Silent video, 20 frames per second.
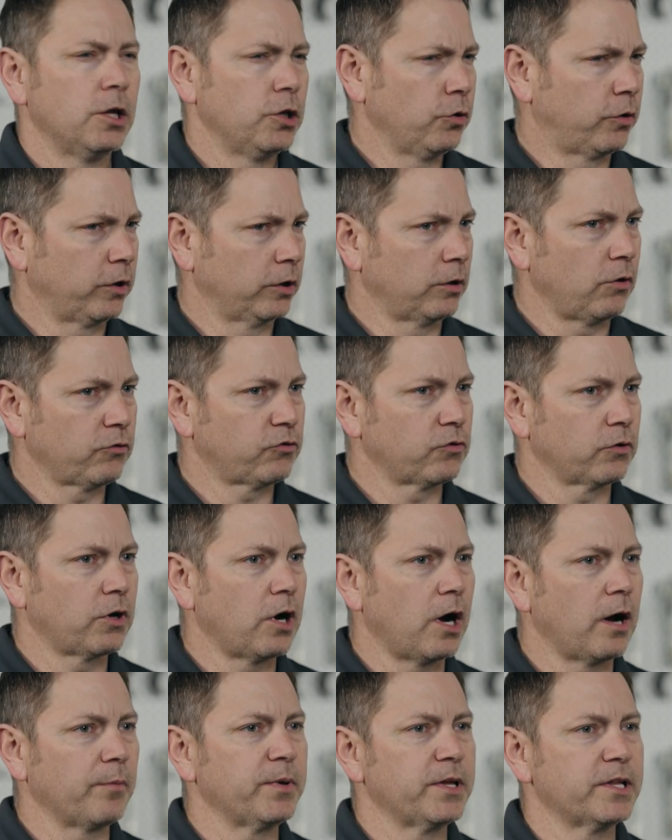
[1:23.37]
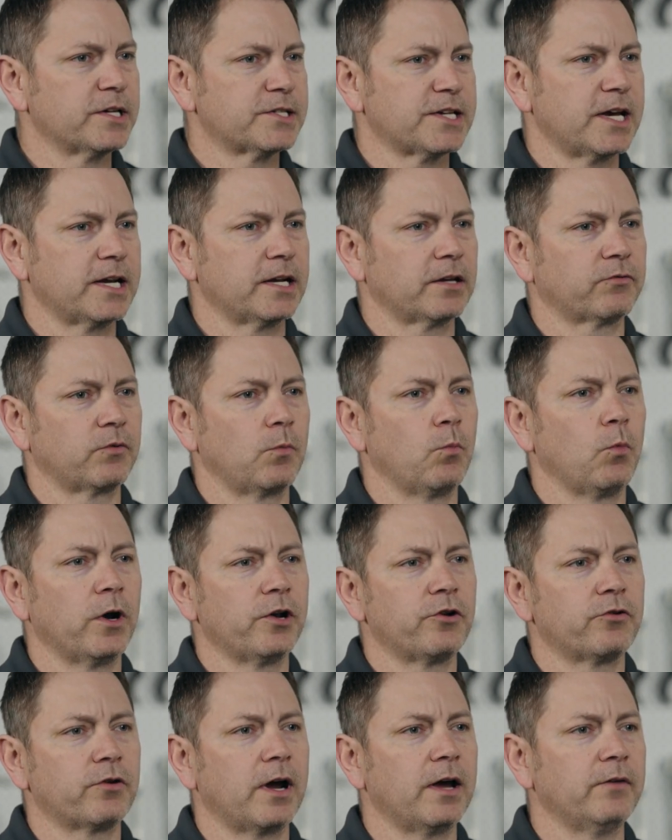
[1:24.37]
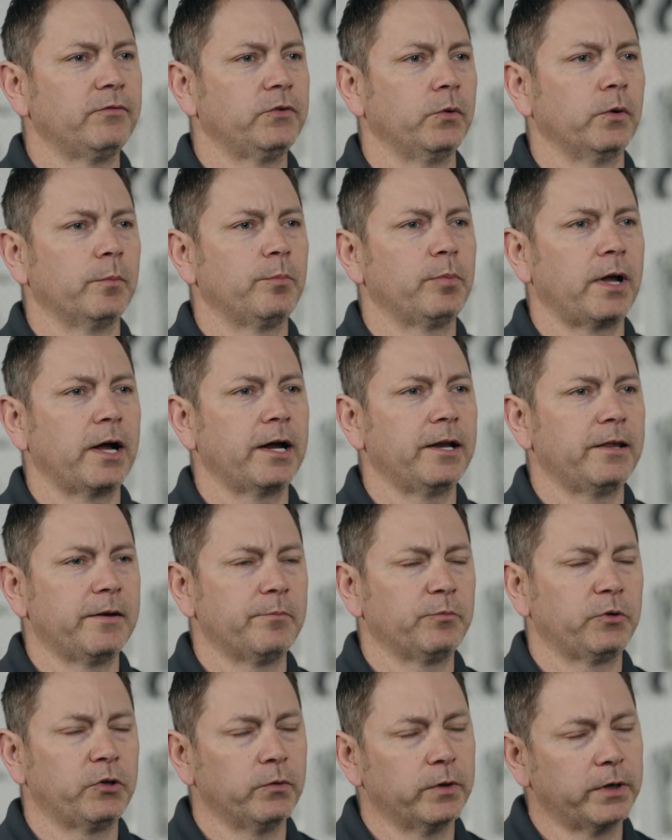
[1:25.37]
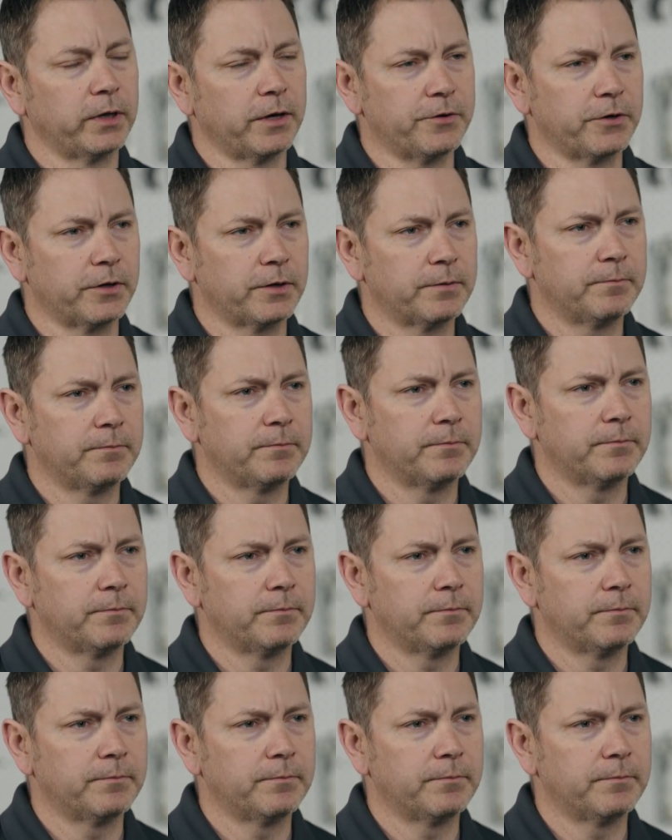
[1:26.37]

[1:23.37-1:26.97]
You can also copy the settings from one drive to apply them to another.